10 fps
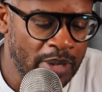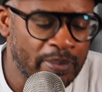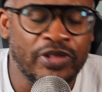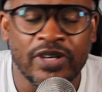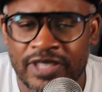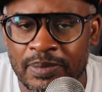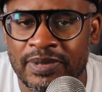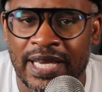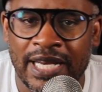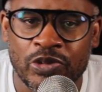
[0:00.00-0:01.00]
but there are some
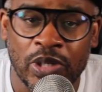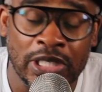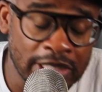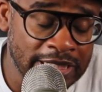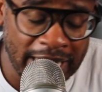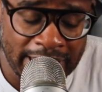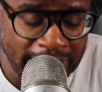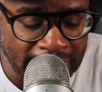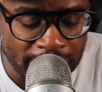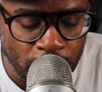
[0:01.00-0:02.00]
times where it looks like
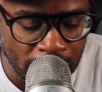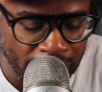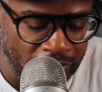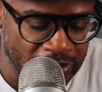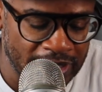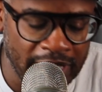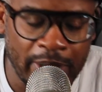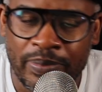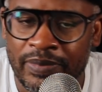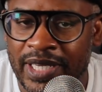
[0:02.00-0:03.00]
he has a quick first
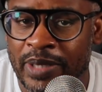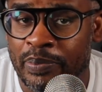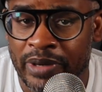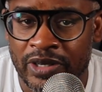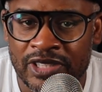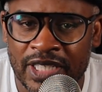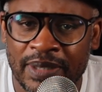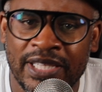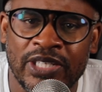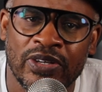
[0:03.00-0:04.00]
step and burst,
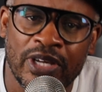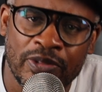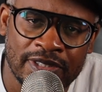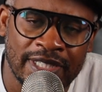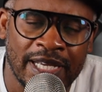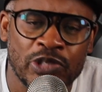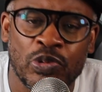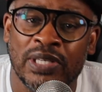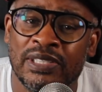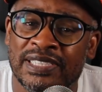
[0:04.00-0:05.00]
and then there are other times
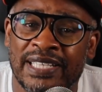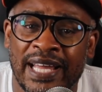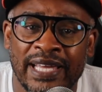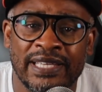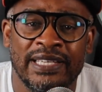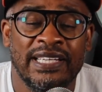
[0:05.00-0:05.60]
where it looks like